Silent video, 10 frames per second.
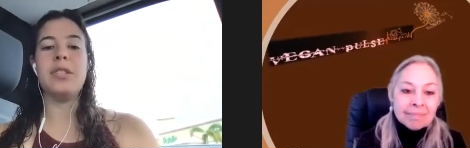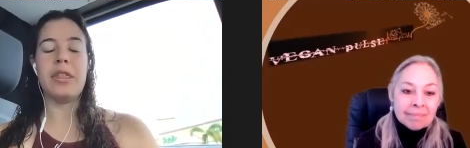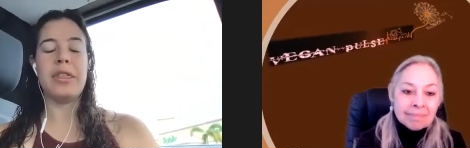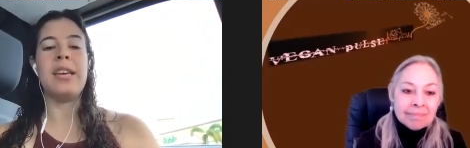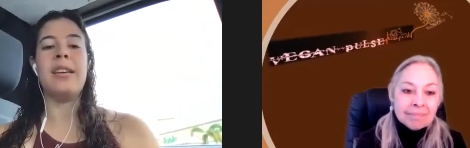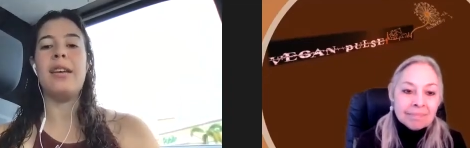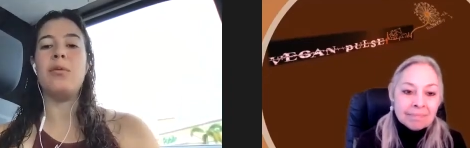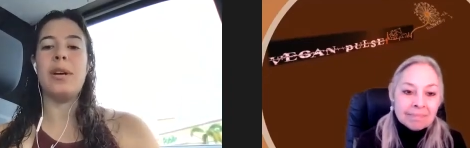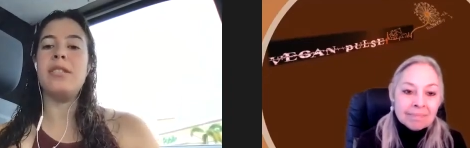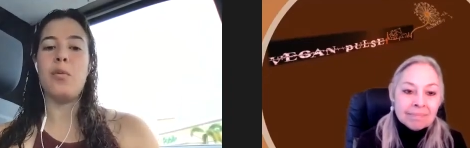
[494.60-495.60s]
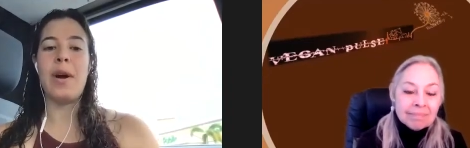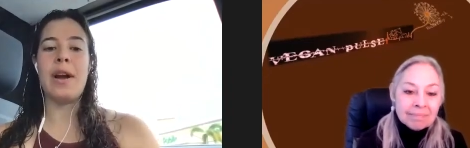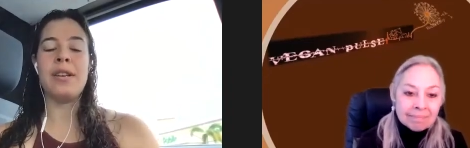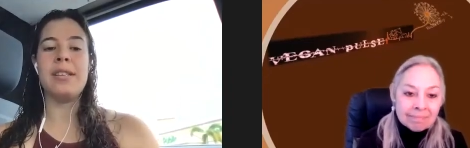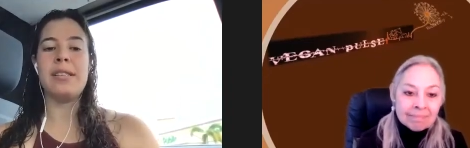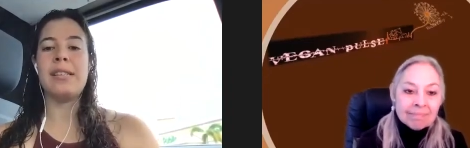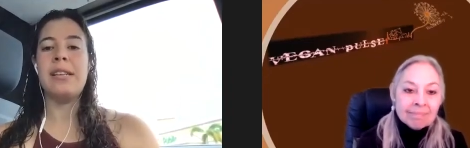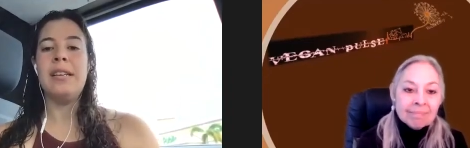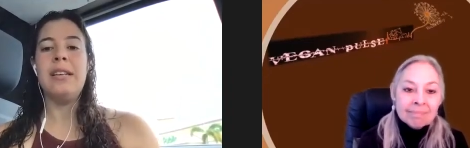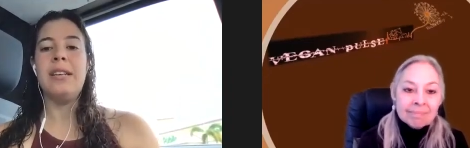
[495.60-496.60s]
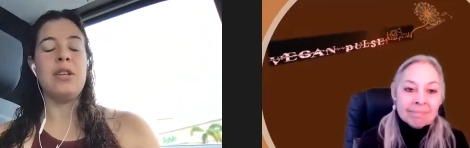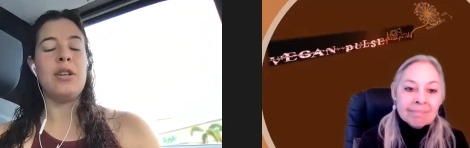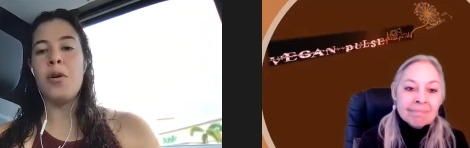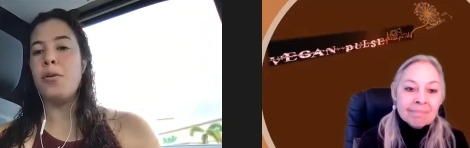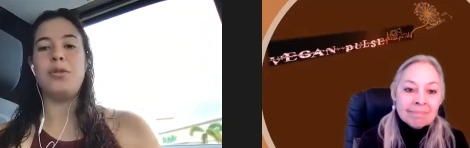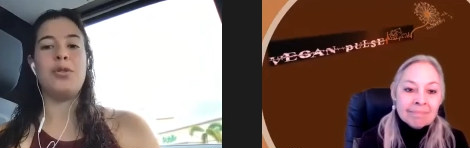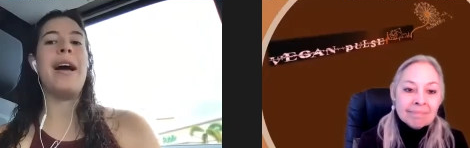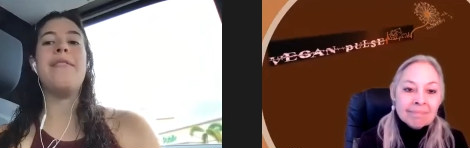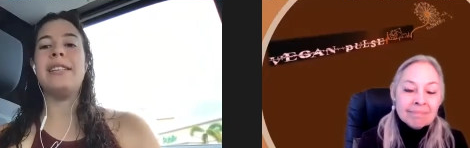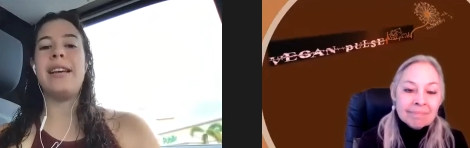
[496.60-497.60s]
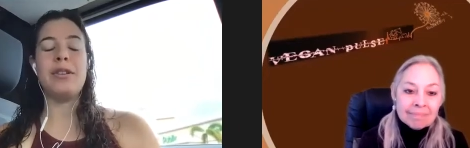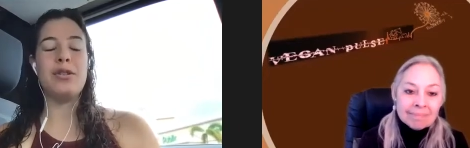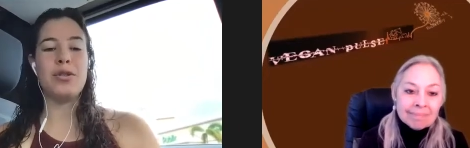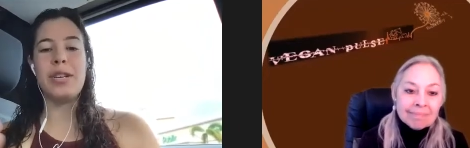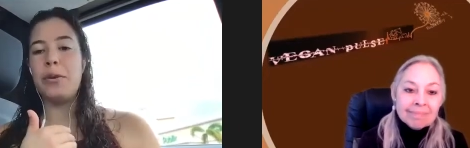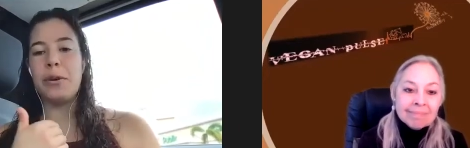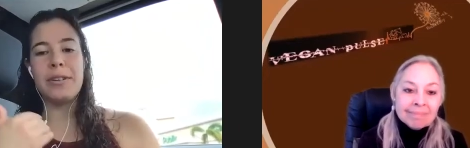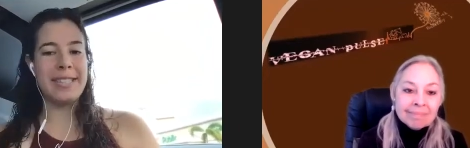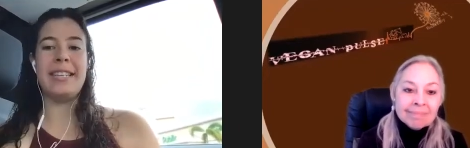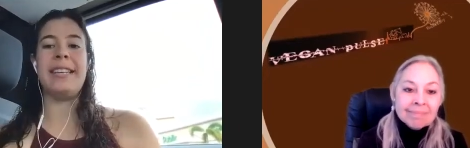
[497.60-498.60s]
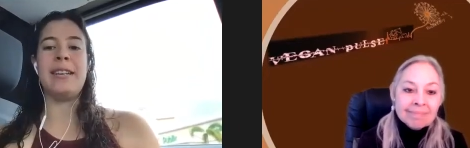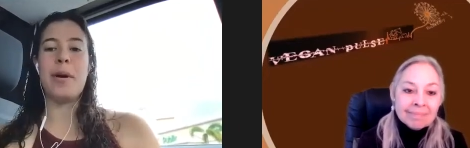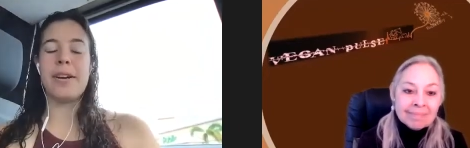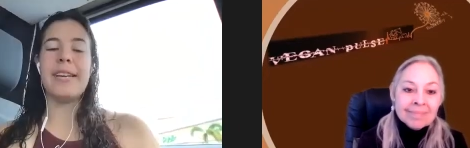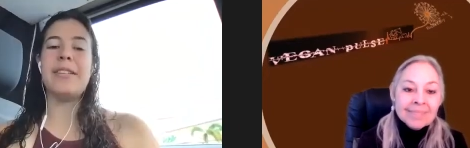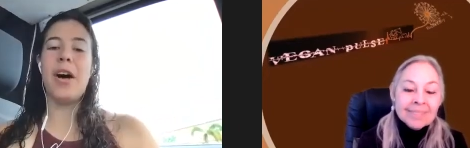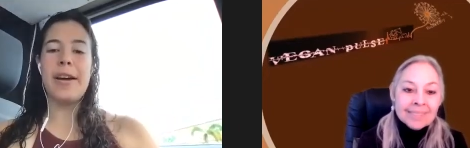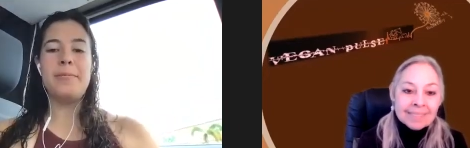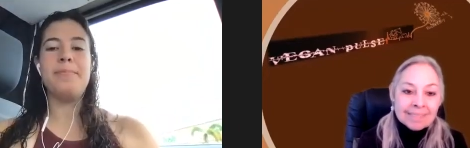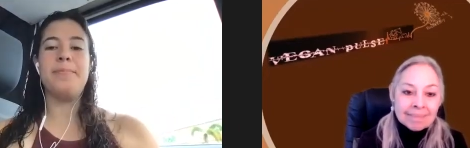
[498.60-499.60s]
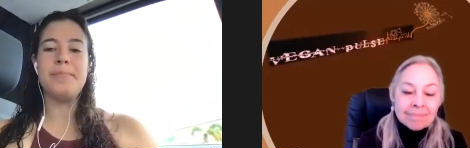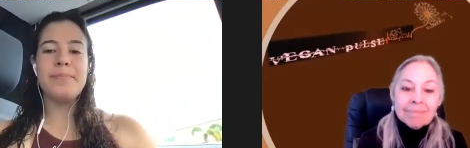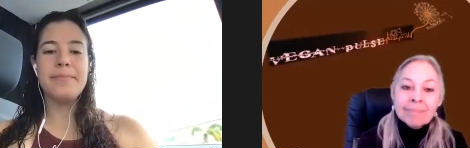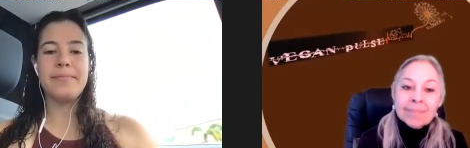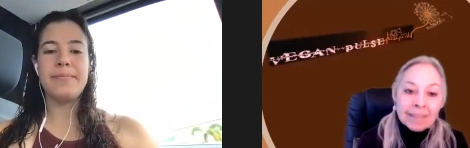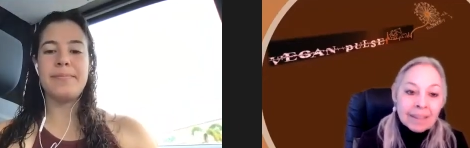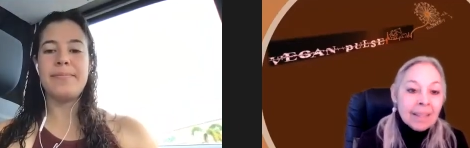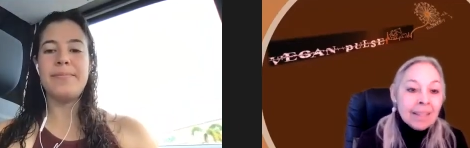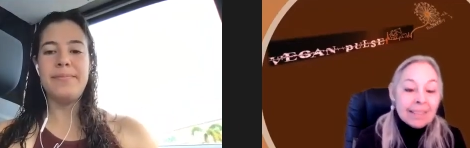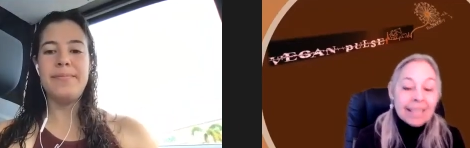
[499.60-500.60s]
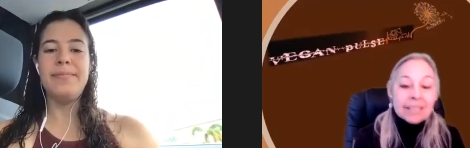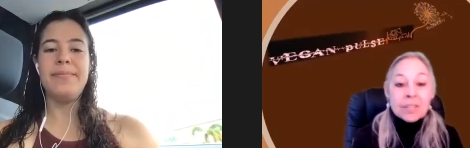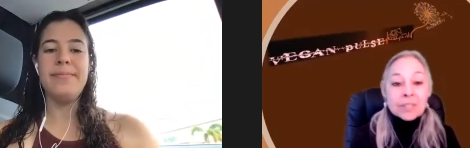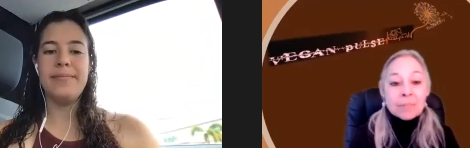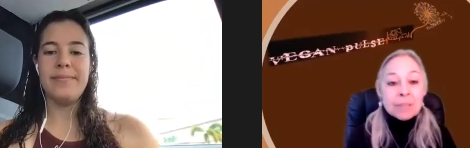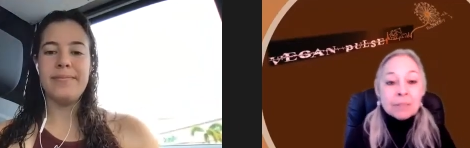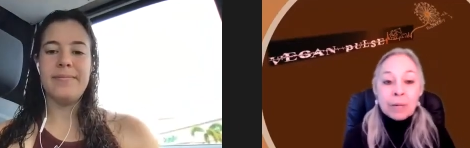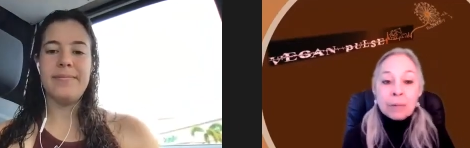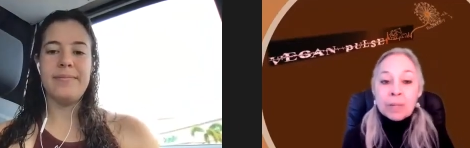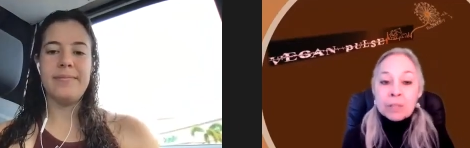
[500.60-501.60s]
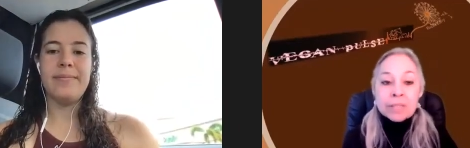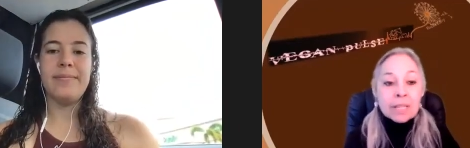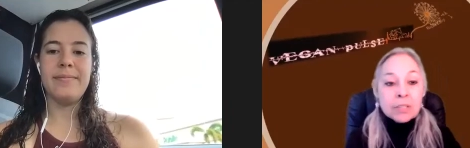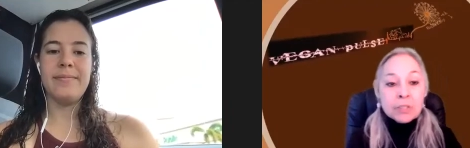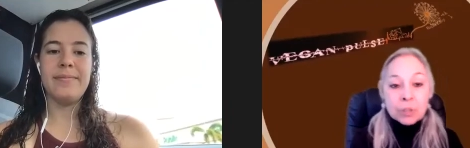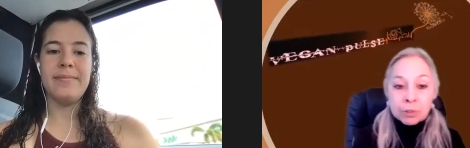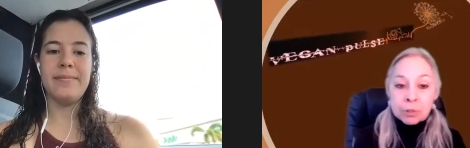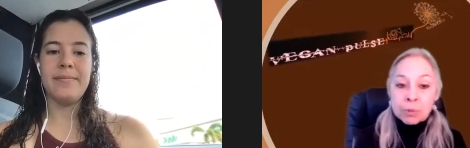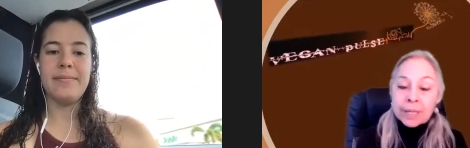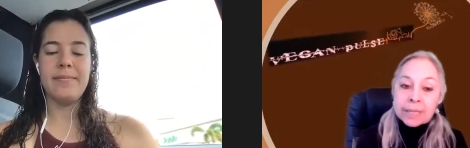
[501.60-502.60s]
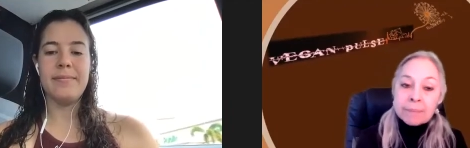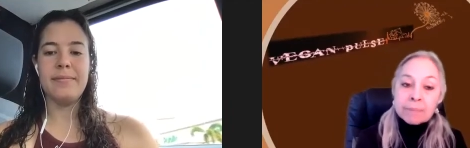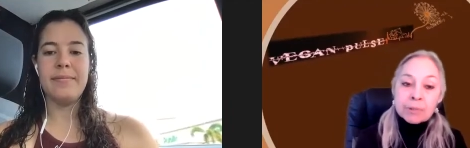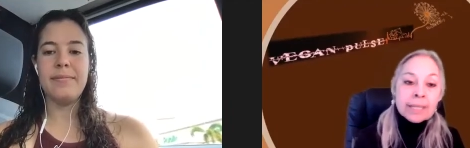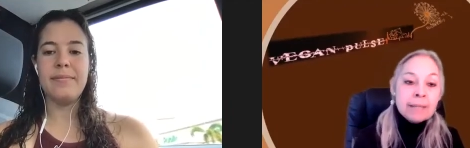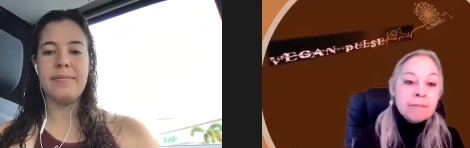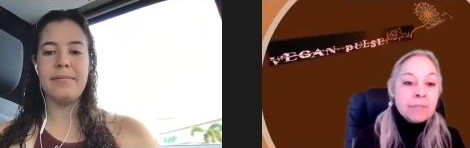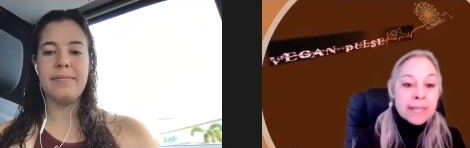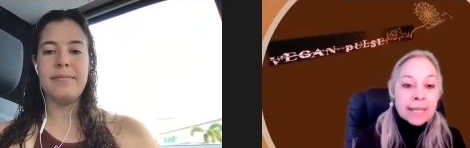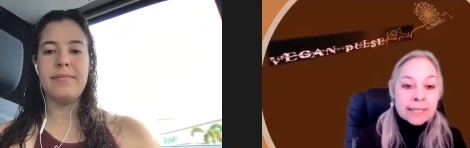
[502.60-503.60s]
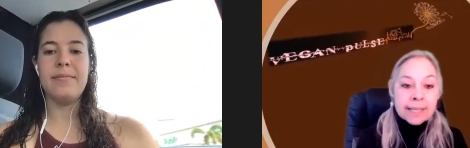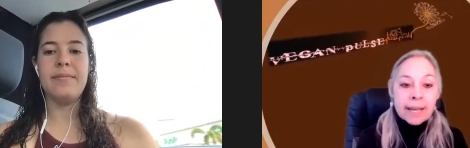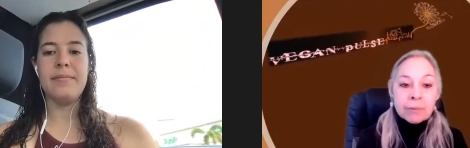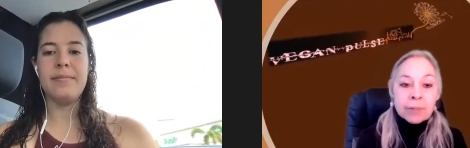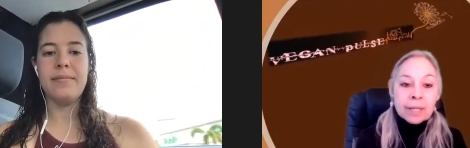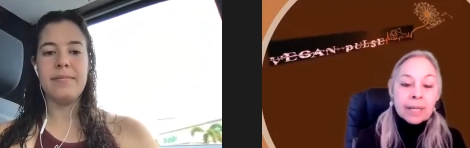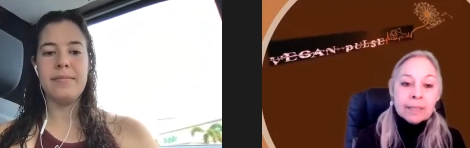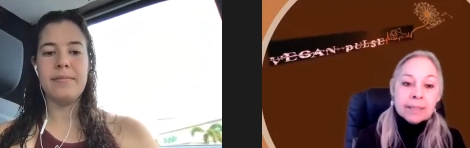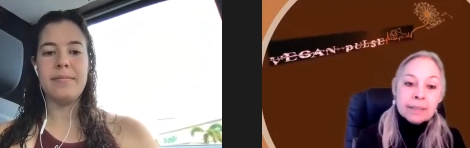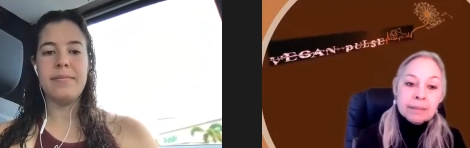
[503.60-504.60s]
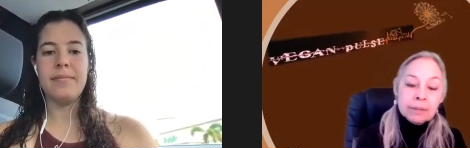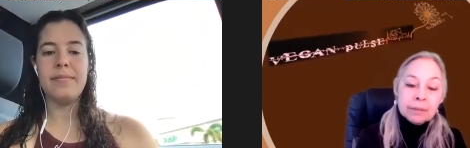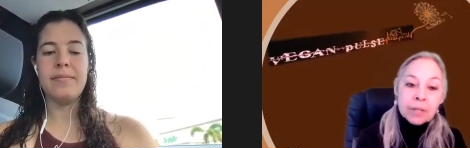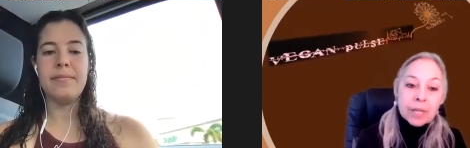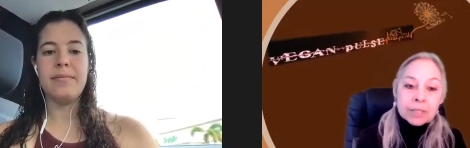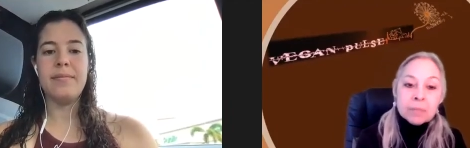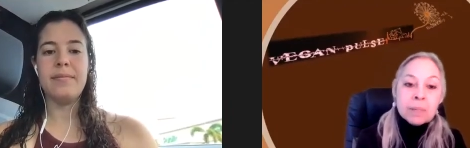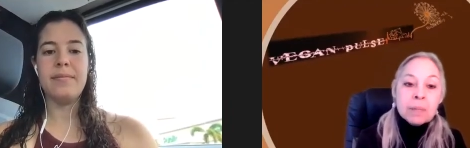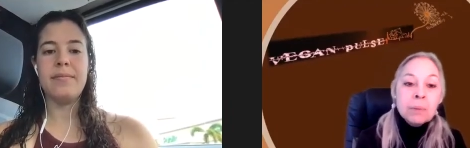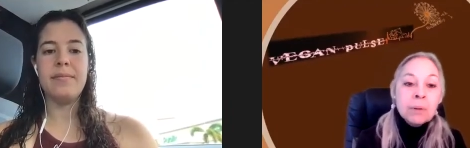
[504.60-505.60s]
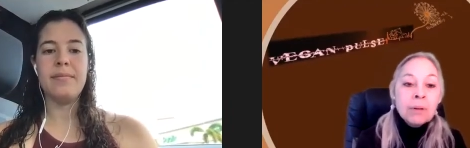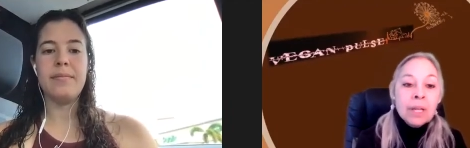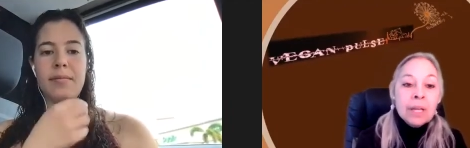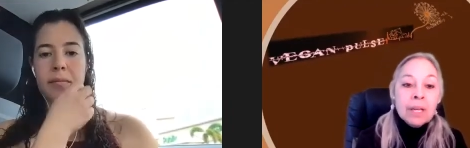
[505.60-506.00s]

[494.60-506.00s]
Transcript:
Speaker 1: to think and raise awareness, you know, driving down the street or sitting in a parking lot.
Speaker 2: That's awesome. And, and what you said is so true. I keep trying to emphasize that when I talk to people